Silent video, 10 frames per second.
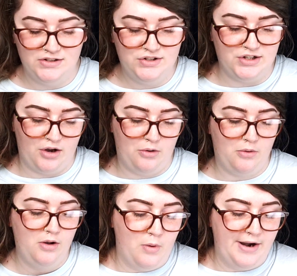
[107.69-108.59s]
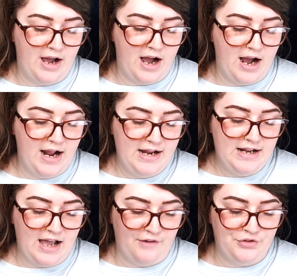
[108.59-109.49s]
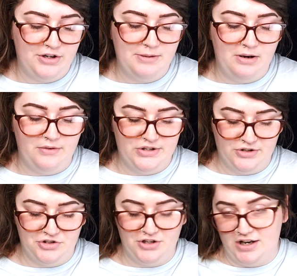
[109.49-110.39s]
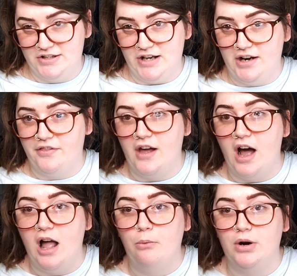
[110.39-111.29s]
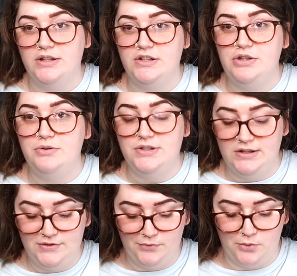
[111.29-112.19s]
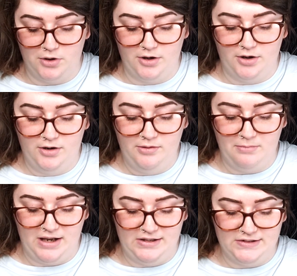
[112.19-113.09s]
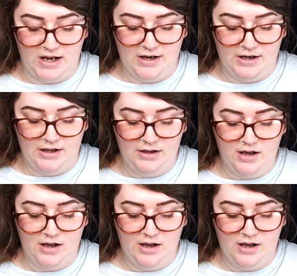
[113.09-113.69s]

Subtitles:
So after I did my research and I decided that I wanted to use these for my anxiety,